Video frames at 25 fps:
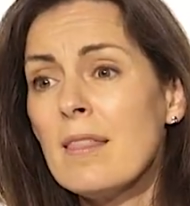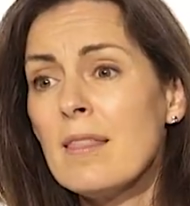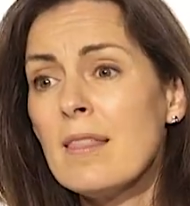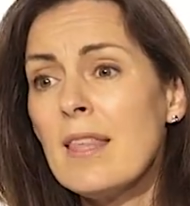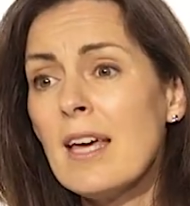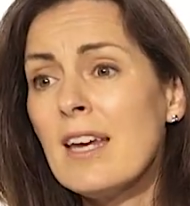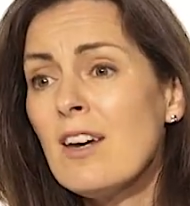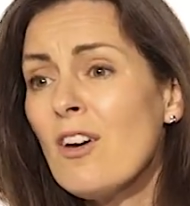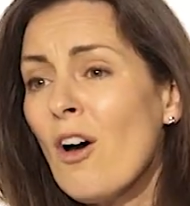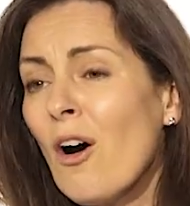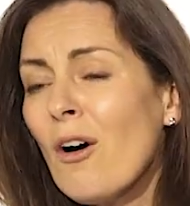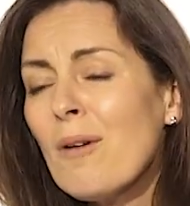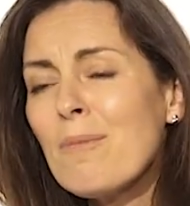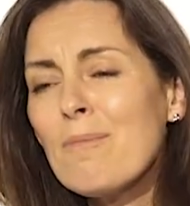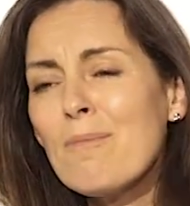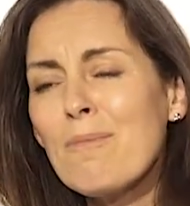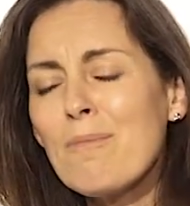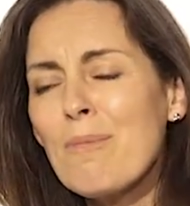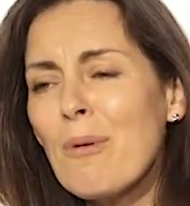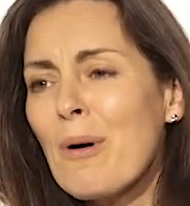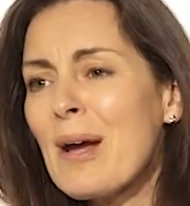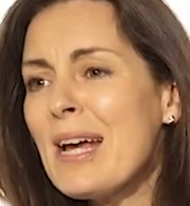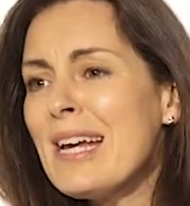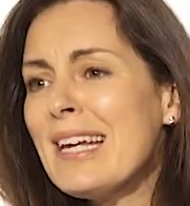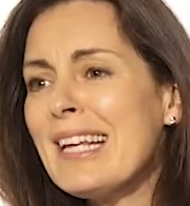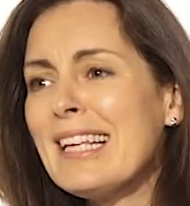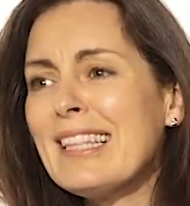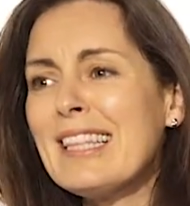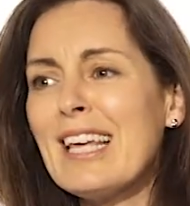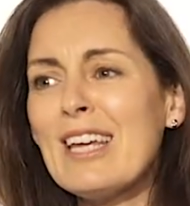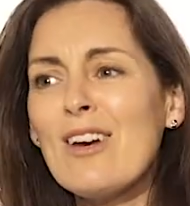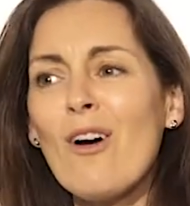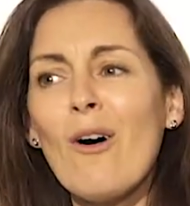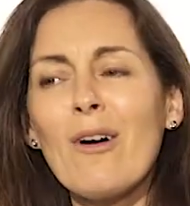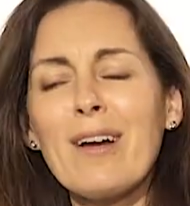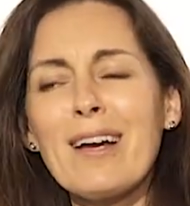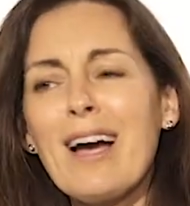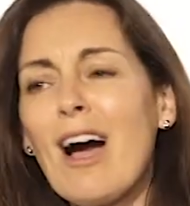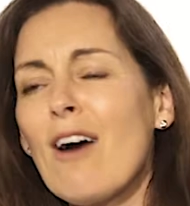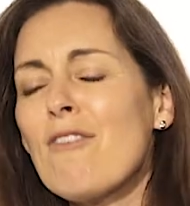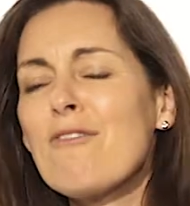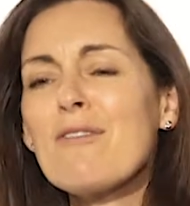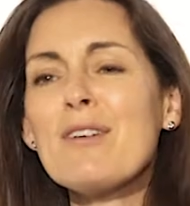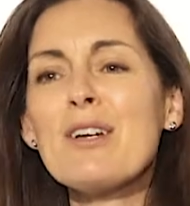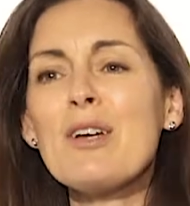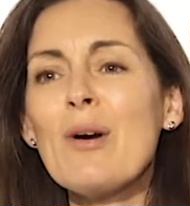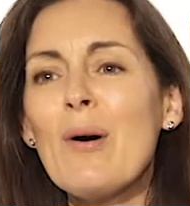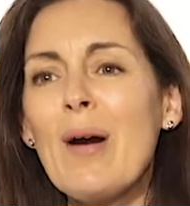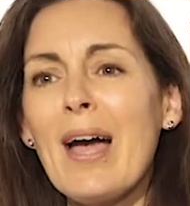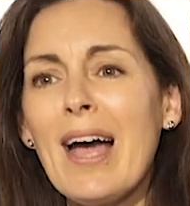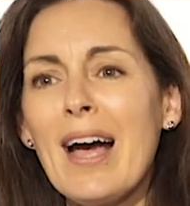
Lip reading: They're not breeding, they're not covering your